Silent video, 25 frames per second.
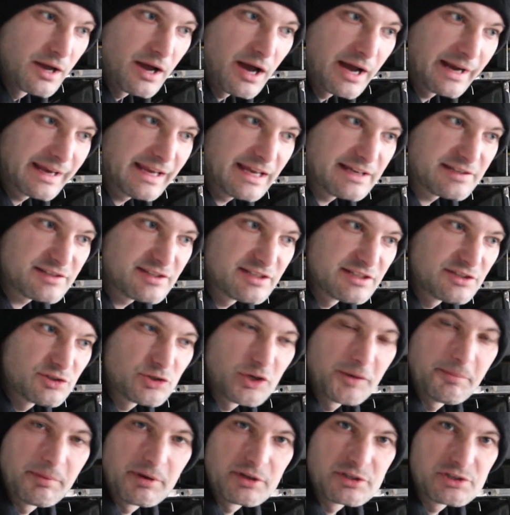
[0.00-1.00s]
I guess the
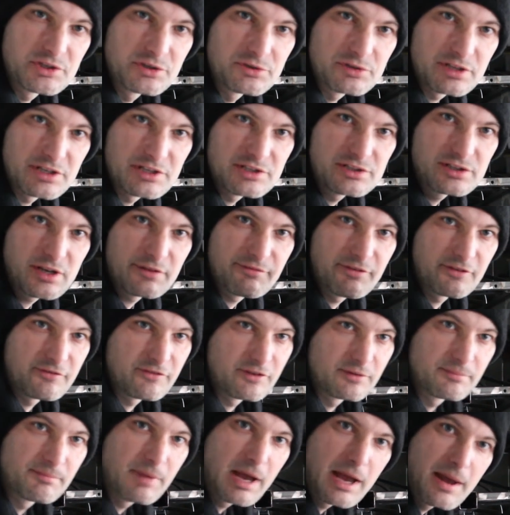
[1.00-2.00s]
2x2s, they suffer
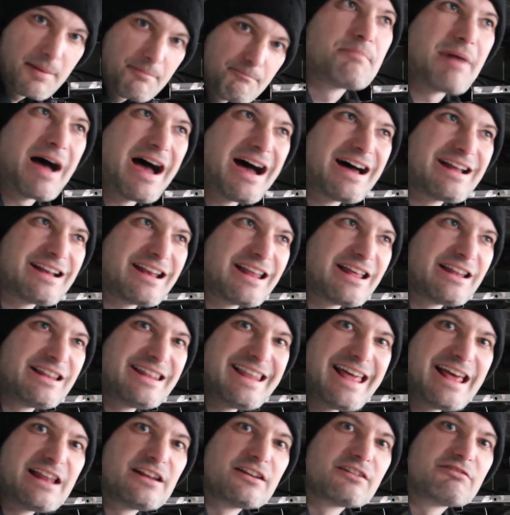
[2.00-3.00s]
from
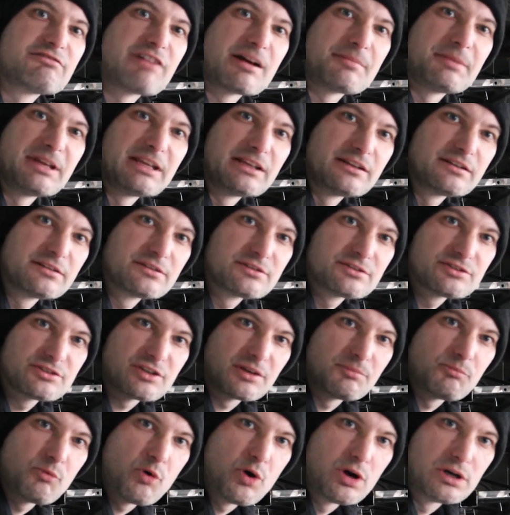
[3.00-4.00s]
parallelogramming
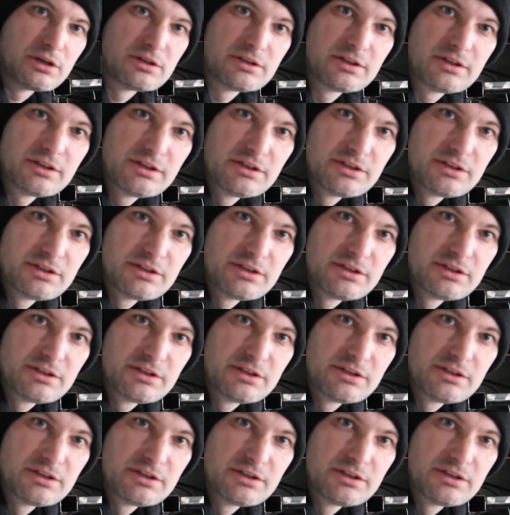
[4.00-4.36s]
somewhat.